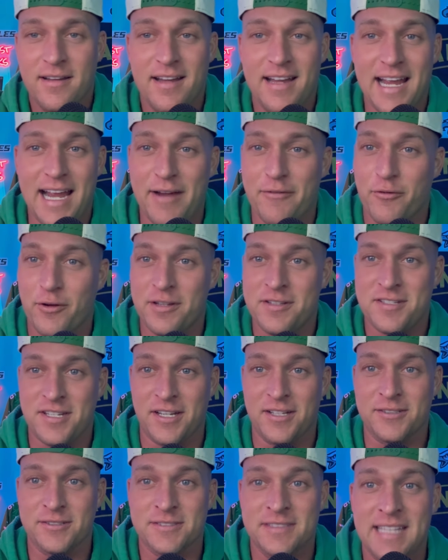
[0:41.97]
every
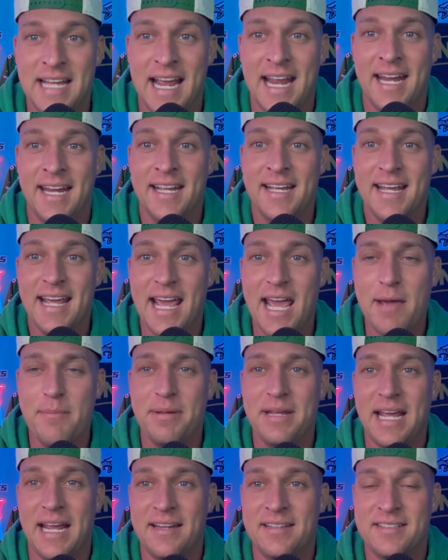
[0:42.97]
single day.
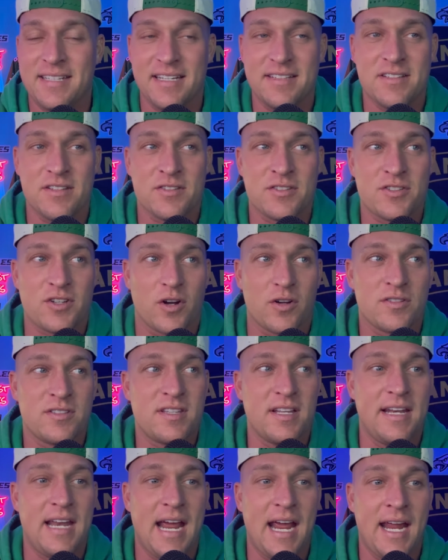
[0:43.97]
NBA season starts
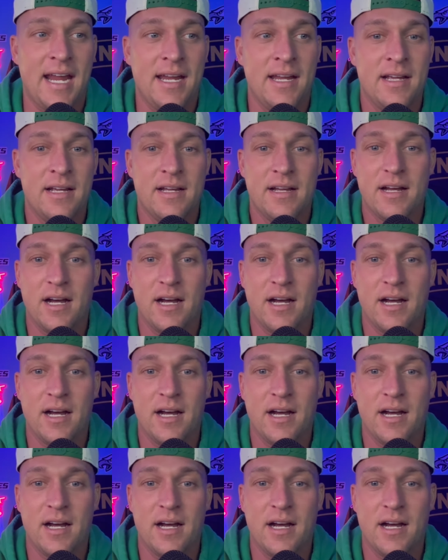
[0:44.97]
today.